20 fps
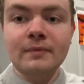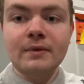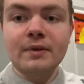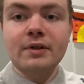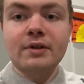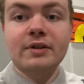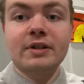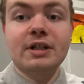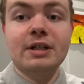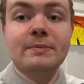
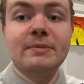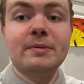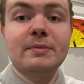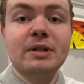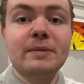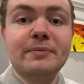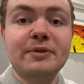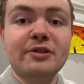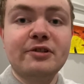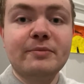Alright, I'm in
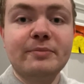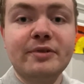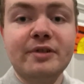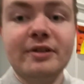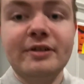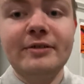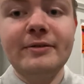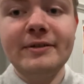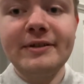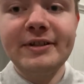my Peter
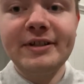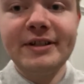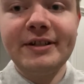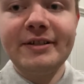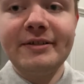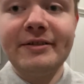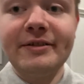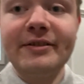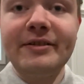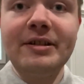Parker
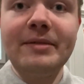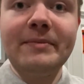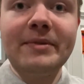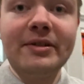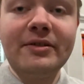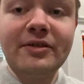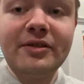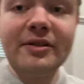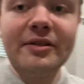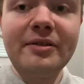attire, so I'm going
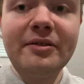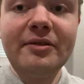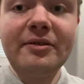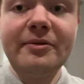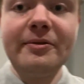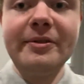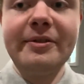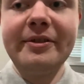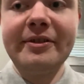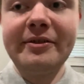to show you the
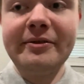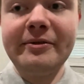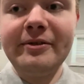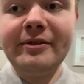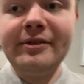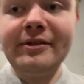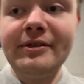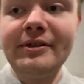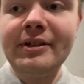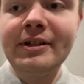green
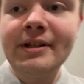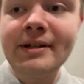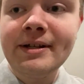screen,